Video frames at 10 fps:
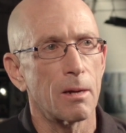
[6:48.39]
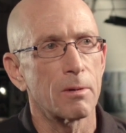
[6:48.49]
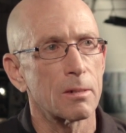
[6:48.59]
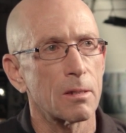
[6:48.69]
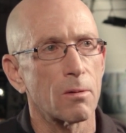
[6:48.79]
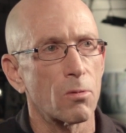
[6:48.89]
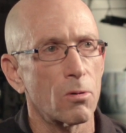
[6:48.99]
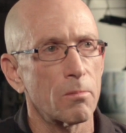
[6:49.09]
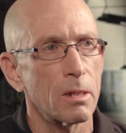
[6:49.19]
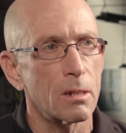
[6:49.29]
I went to the
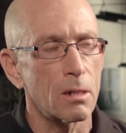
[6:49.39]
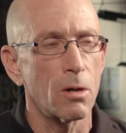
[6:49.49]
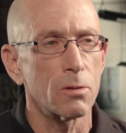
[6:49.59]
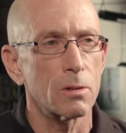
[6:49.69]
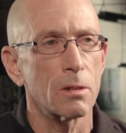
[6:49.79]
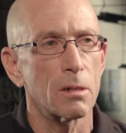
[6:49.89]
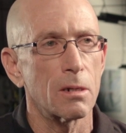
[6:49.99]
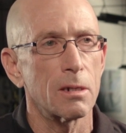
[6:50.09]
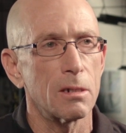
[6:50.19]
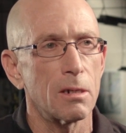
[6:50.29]
World Meet in Kössen in
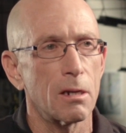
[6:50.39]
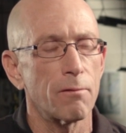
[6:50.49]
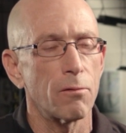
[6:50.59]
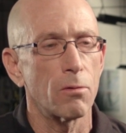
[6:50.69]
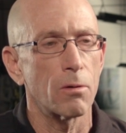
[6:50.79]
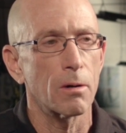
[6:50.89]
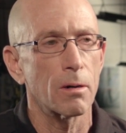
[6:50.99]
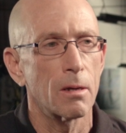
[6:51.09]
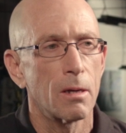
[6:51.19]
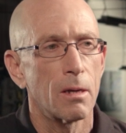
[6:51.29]
1984,
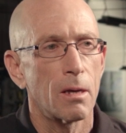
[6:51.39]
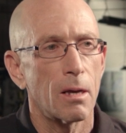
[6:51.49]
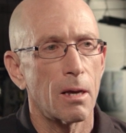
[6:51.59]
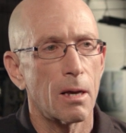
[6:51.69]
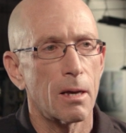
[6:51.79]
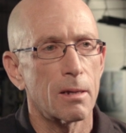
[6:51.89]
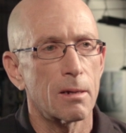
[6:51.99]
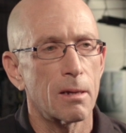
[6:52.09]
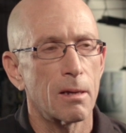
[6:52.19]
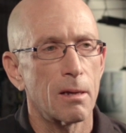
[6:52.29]

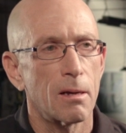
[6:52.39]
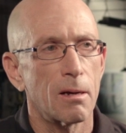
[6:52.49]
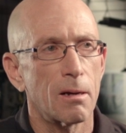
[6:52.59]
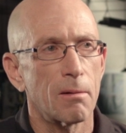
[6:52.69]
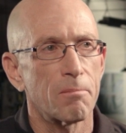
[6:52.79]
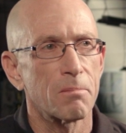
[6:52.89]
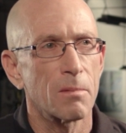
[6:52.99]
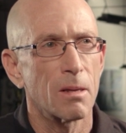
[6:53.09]
and um,